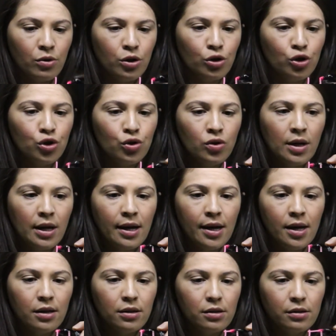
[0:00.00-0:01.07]
do
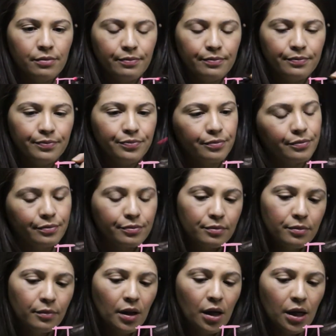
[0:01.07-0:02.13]
get,
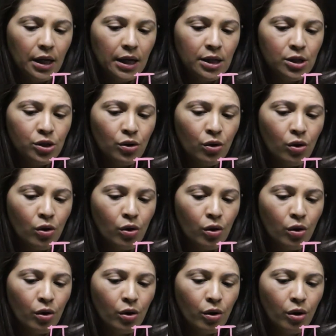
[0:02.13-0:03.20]
is your